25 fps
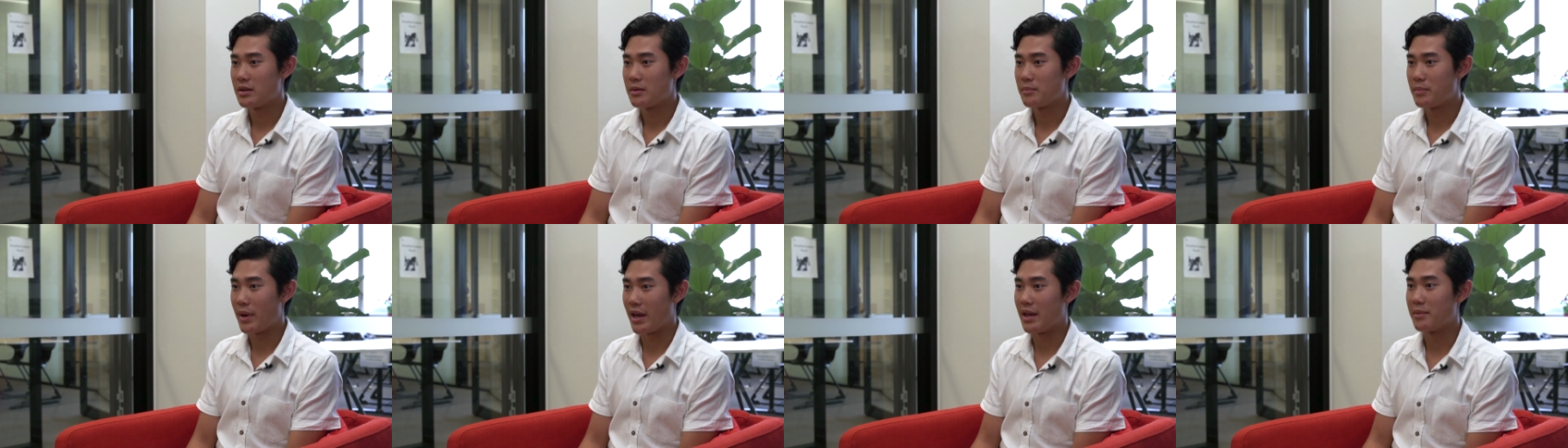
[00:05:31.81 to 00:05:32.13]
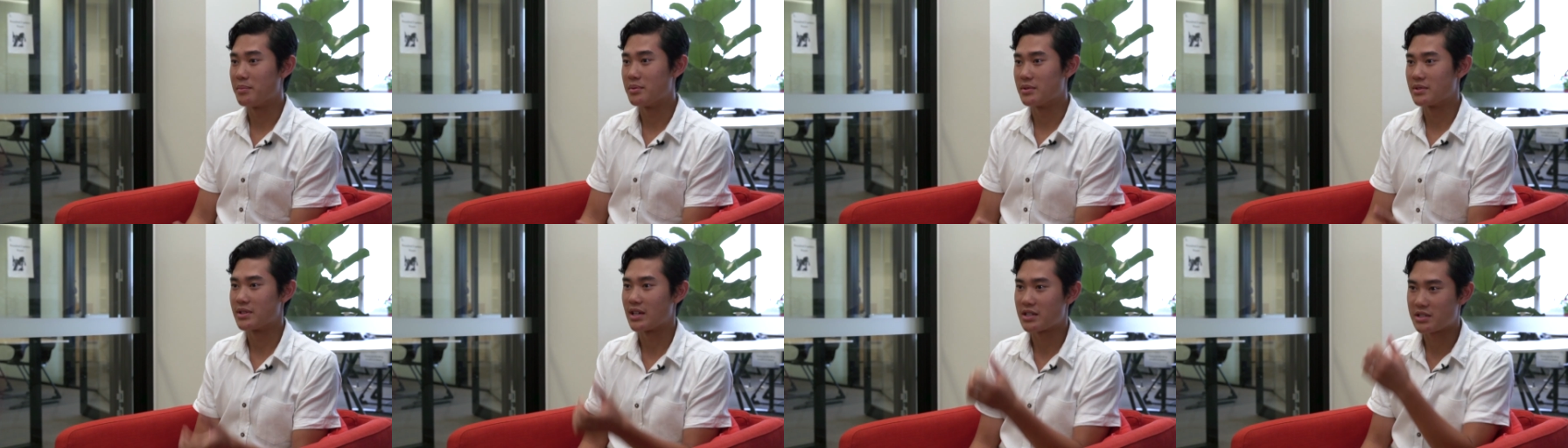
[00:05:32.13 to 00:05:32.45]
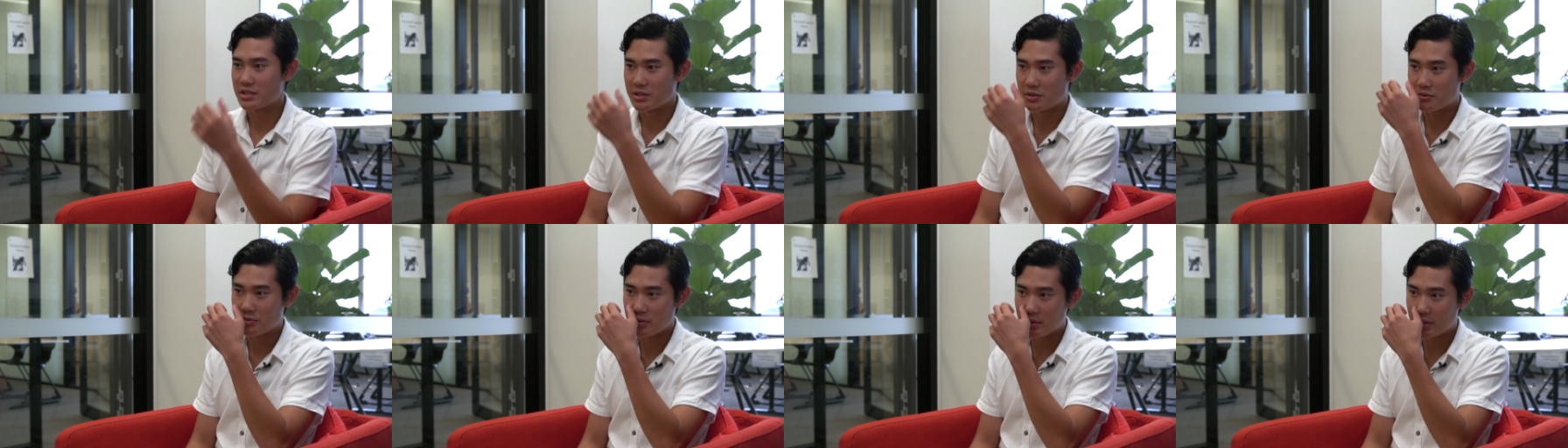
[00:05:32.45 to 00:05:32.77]
papers
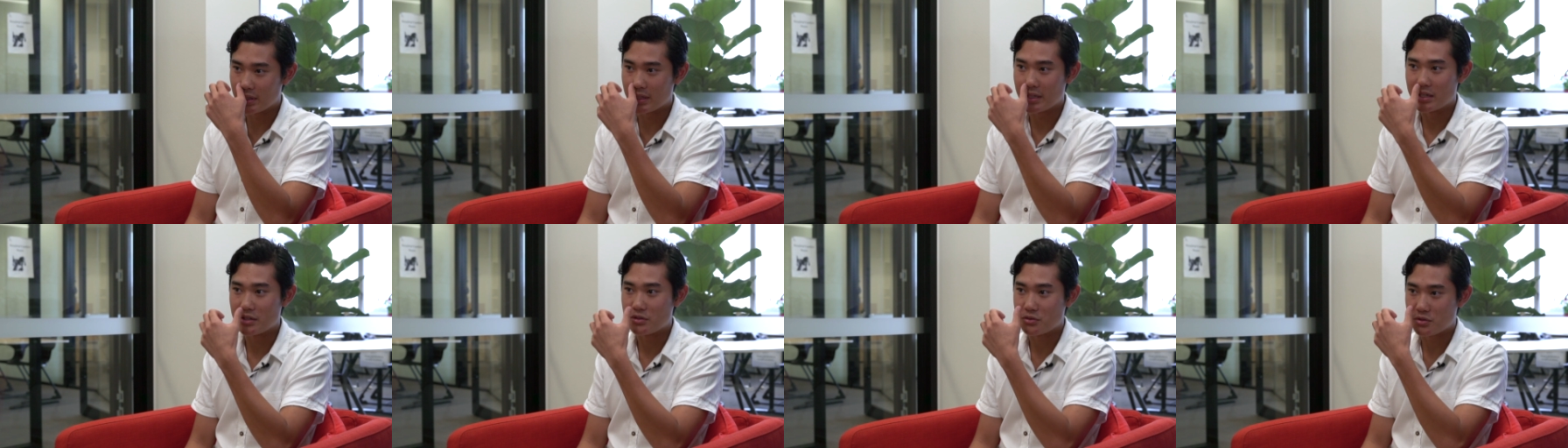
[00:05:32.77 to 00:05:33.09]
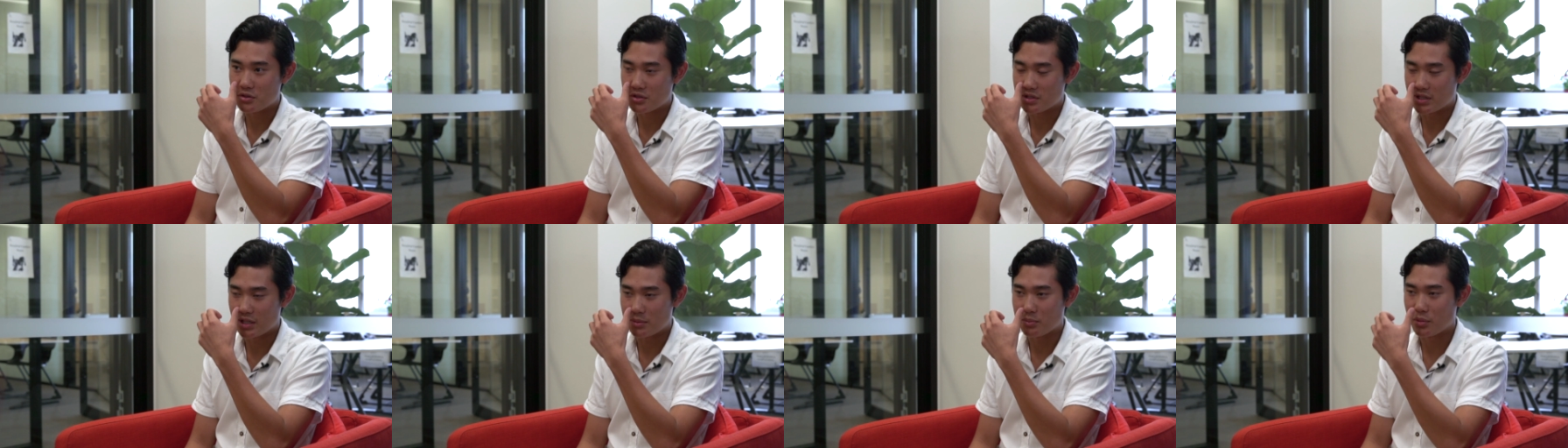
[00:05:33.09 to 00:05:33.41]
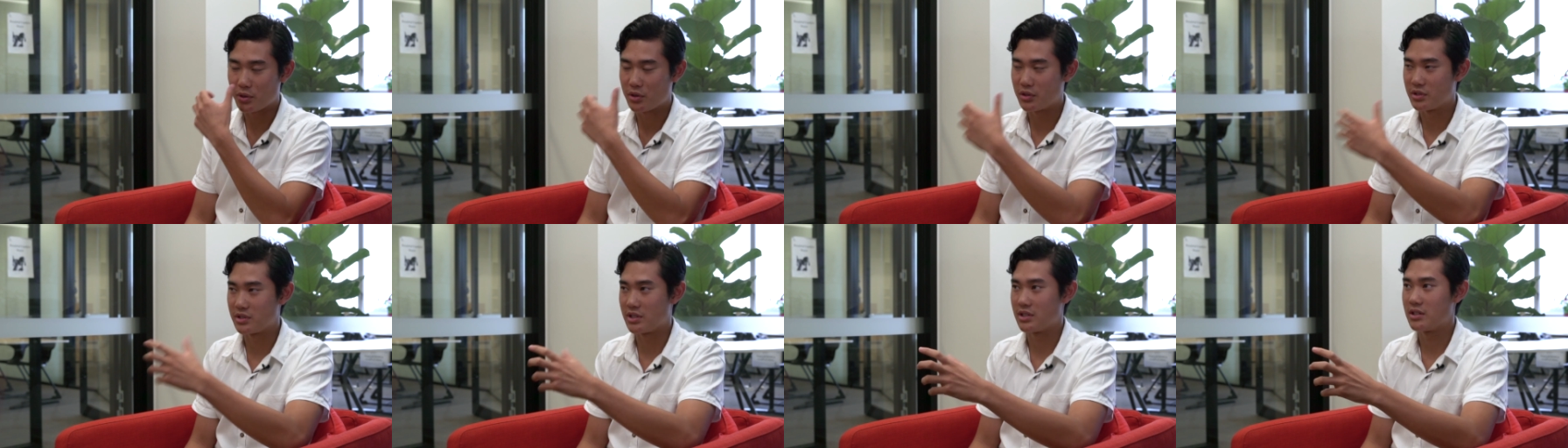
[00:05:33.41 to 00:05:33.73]
actually really interesting
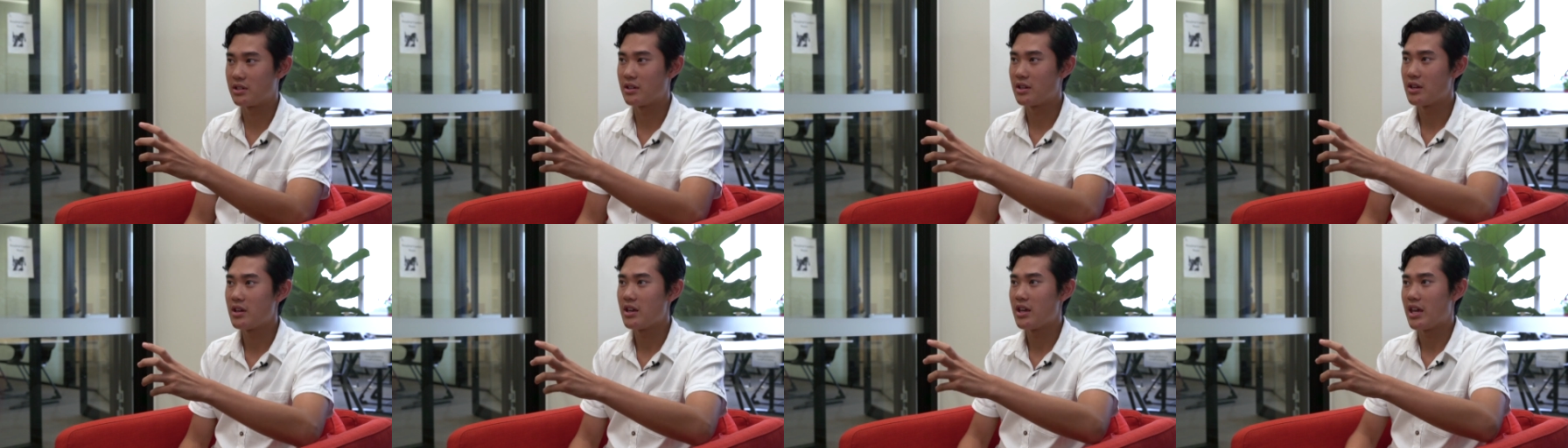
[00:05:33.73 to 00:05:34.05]
because it